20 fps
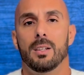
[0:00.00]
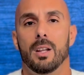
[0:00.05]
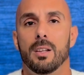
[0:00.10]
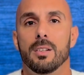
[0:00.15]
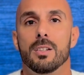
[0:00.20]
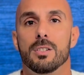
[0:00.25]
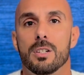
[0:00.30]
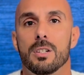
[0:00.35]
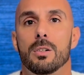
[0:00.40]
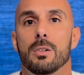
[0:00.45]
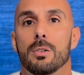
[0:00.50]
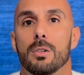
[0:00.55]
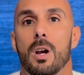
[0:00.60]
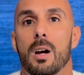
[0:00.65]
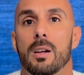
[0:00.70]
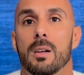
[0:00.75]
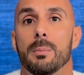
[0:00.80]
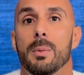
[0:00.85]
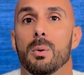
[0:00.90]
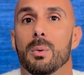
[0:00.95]
on the digital
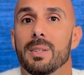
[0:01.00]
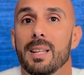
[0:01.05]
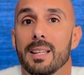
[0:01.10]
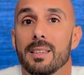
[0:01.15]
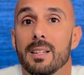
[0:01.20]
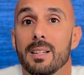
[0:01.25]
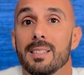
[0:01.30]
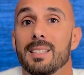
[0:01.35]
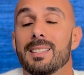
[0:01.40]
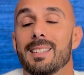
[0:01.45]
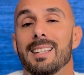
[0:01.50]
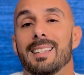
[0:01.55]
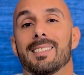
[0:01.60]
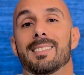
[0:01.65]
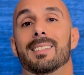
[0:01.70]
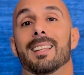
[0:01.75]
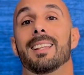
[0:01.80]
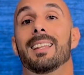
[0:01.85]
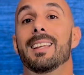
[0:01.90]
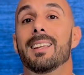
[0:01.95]
document, what that does is it
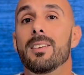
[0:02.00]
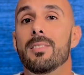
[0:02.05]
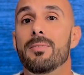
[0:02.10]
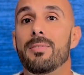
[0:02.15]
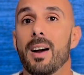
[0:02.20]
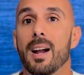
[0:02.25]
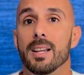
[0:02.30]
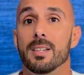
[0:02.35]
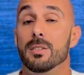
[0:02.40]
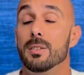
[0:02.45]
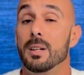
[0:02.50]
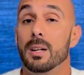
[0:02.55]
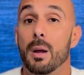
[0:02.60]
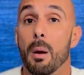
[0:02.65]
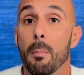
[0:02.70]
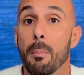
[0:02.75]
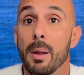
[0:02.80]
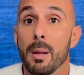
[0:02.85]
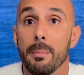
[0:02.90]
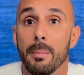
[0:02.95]
solidifies the
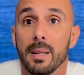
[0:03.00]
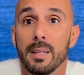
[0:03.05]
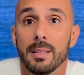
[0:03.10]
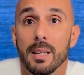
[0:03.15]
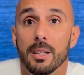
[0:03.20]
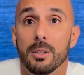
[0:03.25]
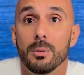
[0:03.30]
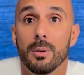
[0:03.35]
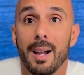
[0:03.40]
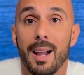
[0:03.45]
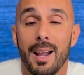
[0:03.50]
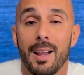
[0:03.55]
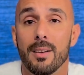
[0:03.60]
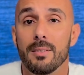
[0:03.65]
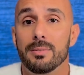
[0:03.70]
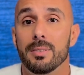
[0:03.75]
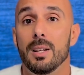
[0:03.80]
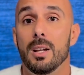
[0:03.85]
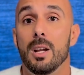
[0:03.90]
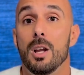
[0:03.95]
commitment that you have